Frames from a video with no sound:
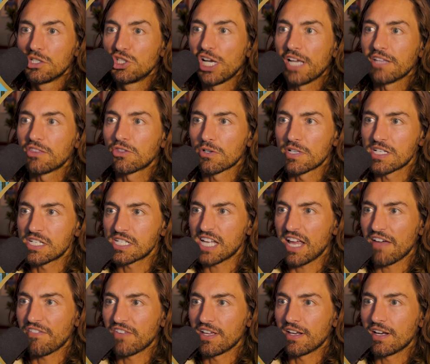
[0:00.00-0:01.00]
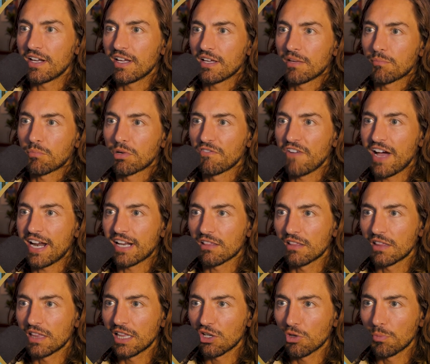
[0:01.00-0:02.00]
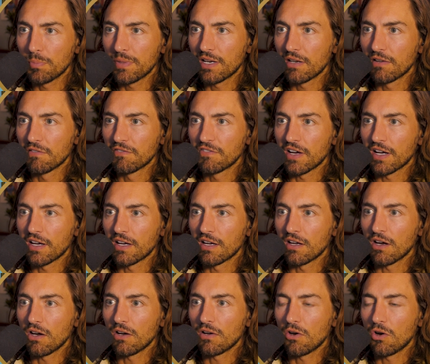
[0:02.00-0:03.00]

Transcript: J37 providing a little bit of